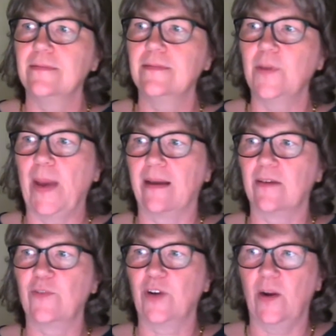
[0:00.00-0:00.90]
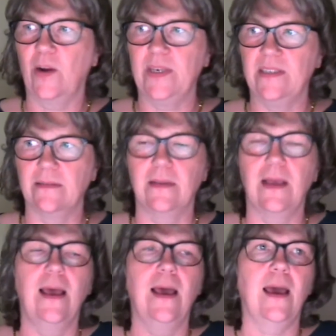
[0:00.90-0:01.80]
the bank for that reason.
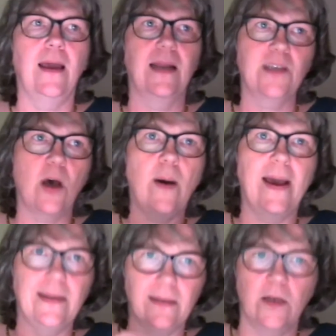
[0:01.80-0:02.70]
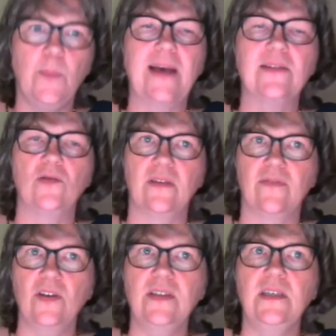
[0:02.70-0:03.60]
And that's how I ended up at
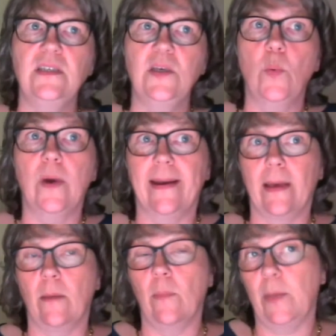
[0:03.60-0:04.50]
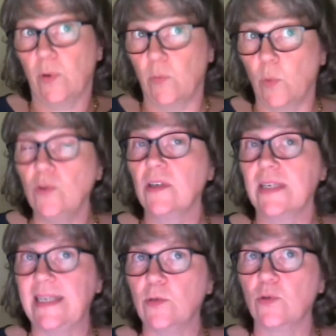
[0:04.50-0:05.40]
university, where my promoter,
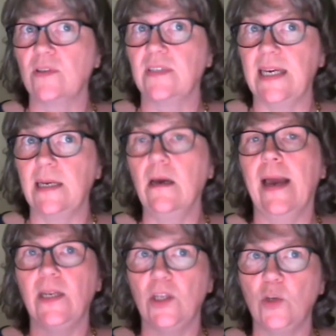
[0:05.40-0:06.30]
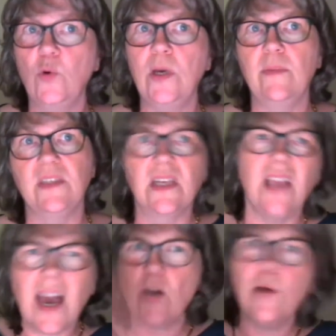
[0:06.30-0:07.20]
Guido de Dene, I knew him. He said,
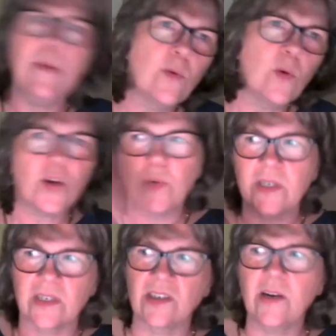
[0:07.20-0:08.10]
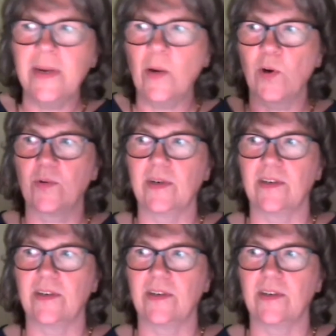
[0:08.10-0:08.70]
yeah, come and work with us. Come and work with